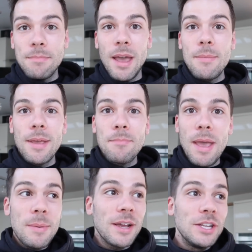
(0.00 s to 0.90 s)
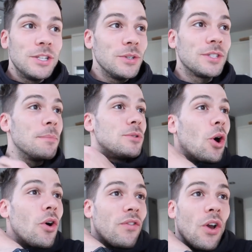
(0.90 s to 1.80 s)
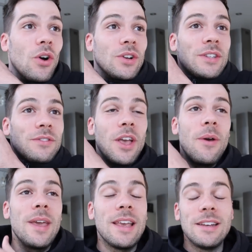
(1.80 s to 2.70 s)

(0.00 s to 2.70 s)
Maybe maybe I could do some dog vlogs of going